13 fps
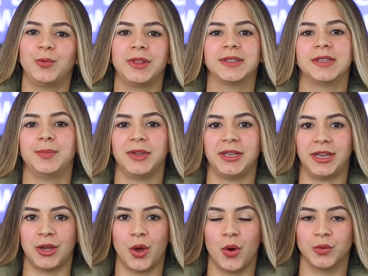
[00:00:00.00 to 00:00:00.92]
with
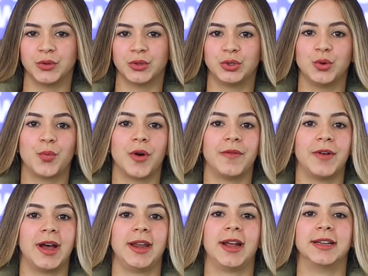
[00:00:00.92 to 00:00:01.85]
CPT codes to
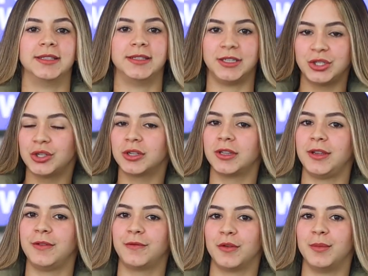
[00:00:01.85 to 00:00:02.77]
provide additional
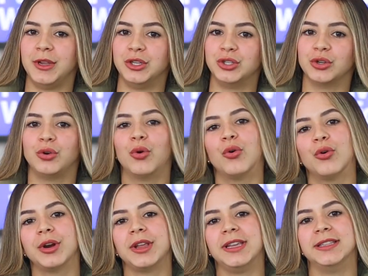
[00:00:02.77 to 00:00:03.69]
information
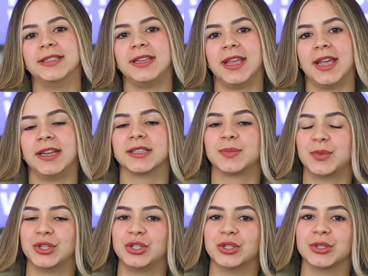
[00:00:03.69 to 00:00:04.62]
or indicate
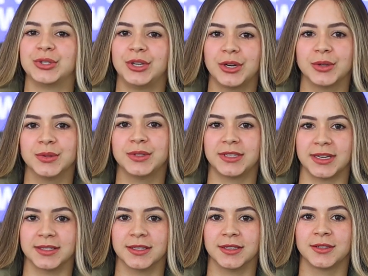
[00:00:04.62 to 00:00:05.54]
special
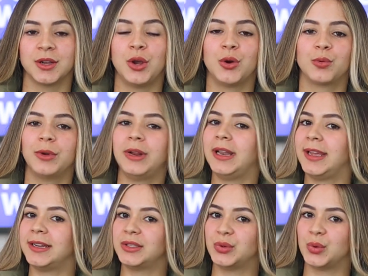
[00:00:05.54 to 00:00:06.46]
circumstances
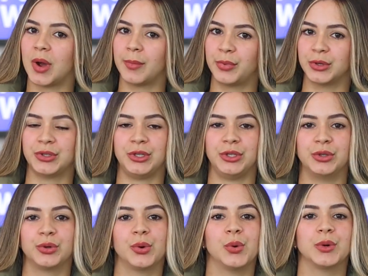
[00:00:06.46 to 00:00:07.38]
related to a
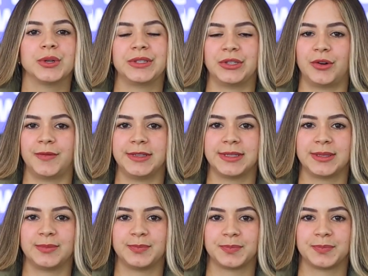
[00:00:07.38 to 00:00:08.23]
procedure or service.